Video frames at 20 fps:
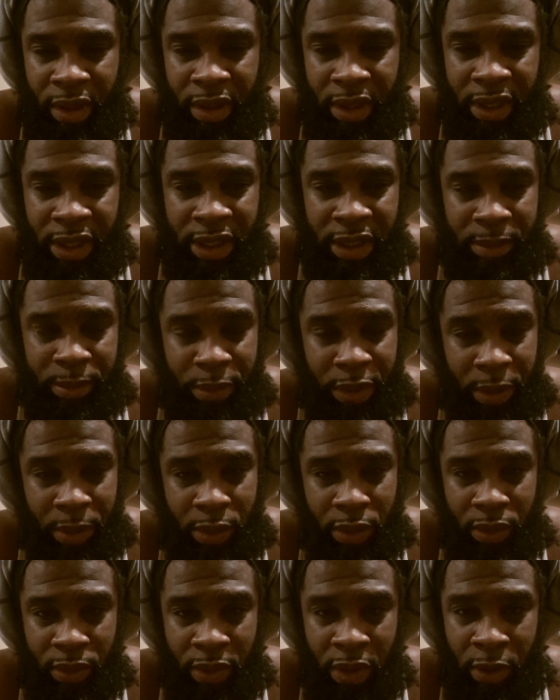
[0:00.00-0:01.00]
These
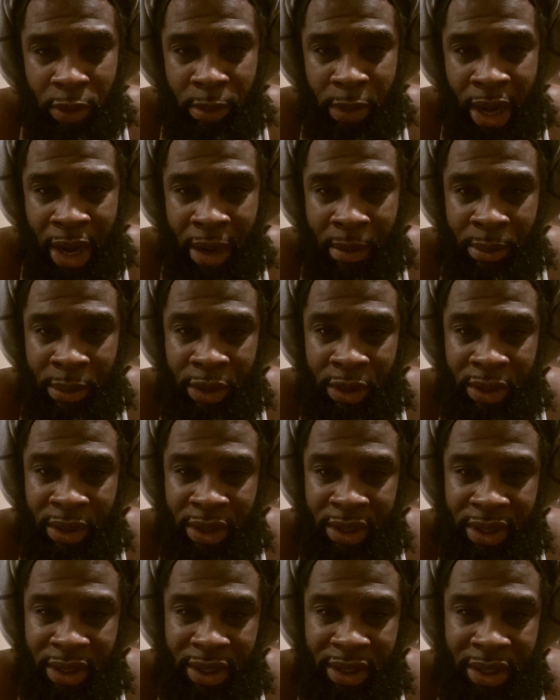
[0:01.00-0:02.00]
people go buy a
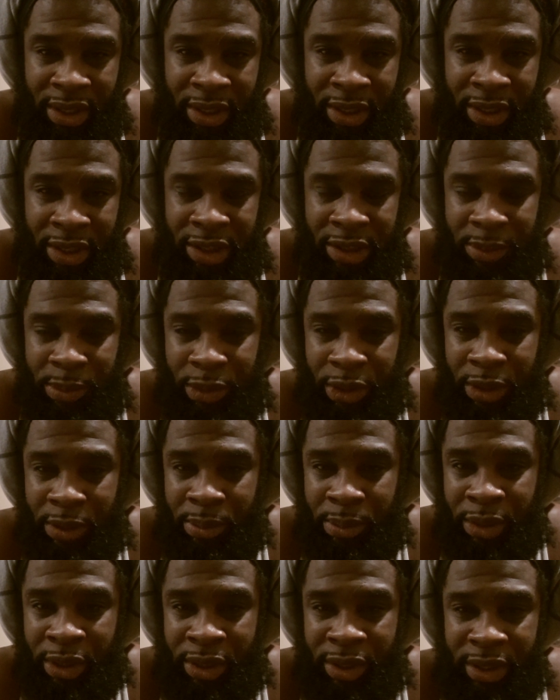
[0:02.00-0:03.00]
million guns, build
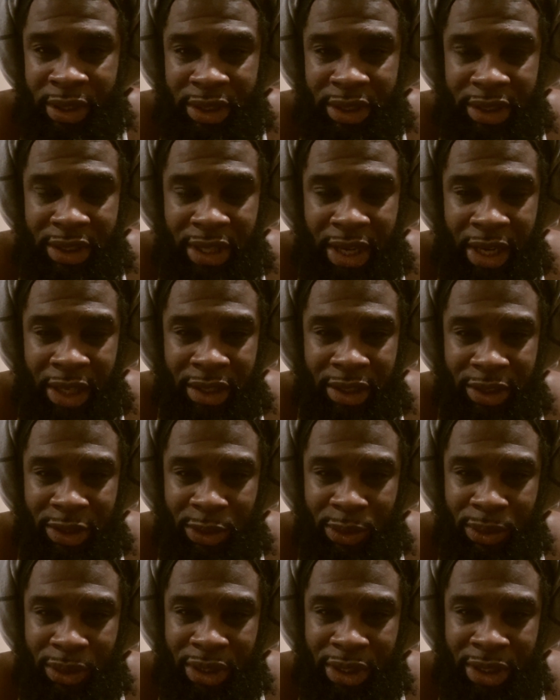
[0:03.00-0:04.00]
millions of dollars
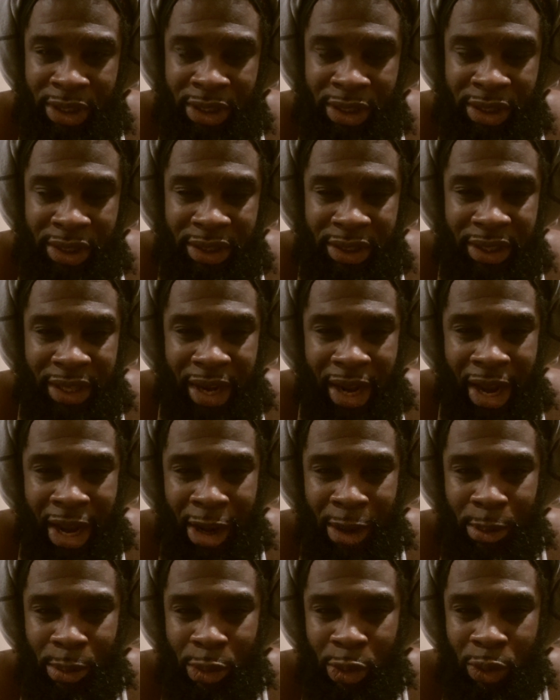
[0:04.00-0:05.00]
on guns and
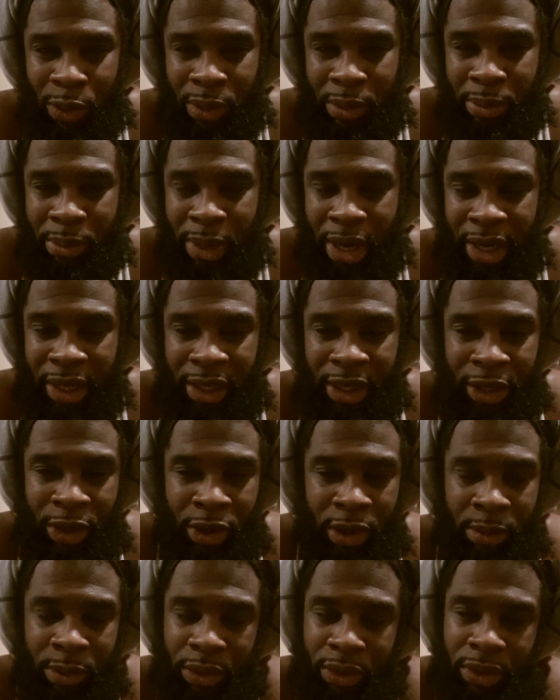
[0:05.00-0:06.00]
ammo and body
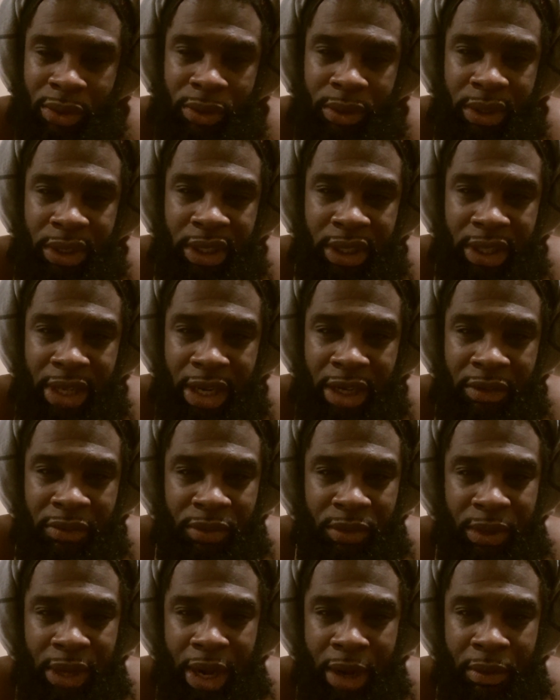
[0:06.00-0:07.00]
armor. You don't need that if
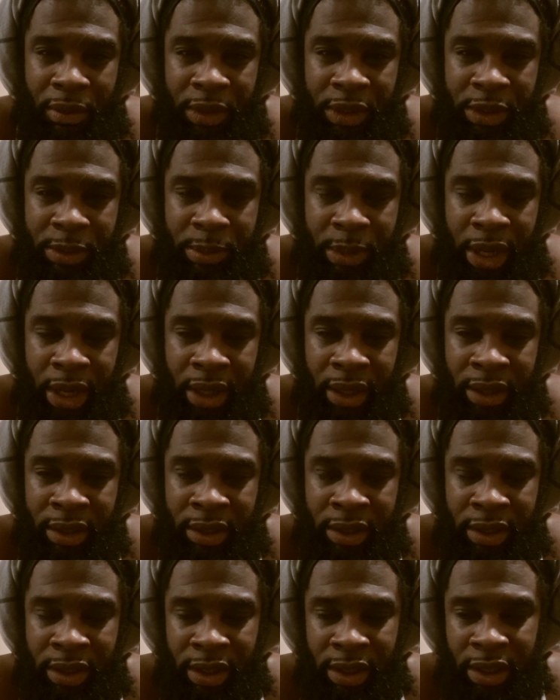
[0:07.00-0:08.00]
you got respect.
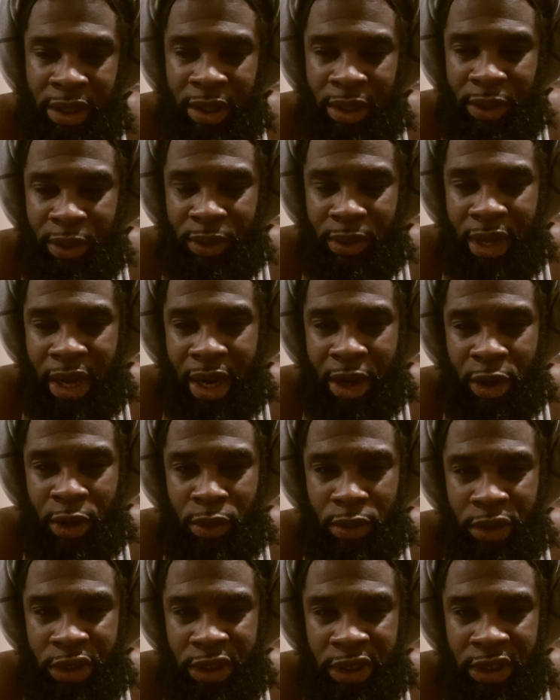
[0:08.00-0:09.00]
You got
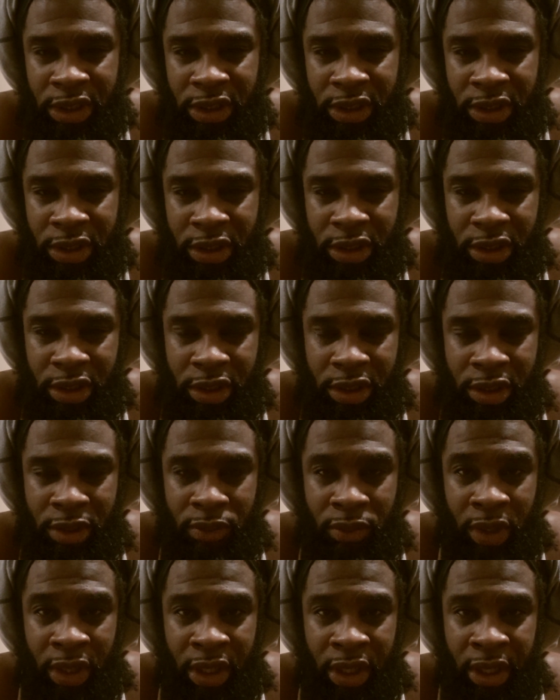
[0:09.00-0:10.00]
OGs in the hood
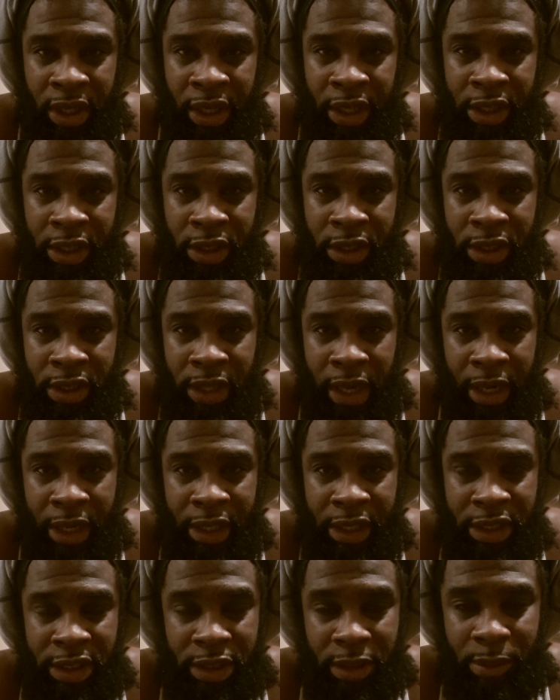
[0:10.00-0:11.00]
running their hood like
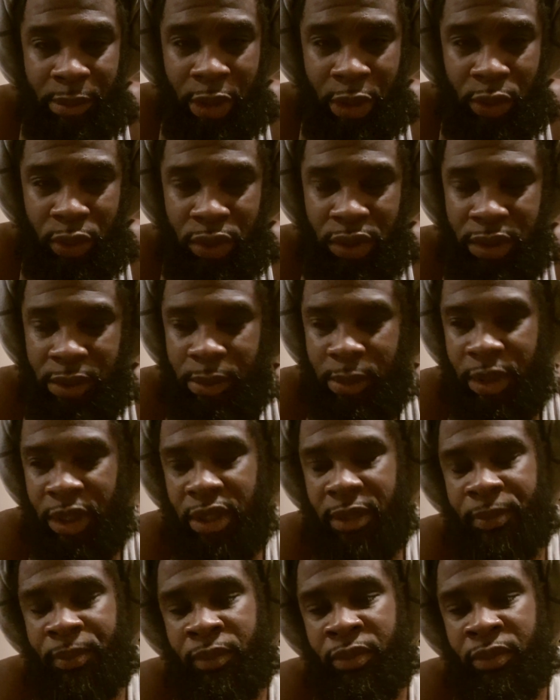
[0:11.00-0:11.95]
it's supposed to be.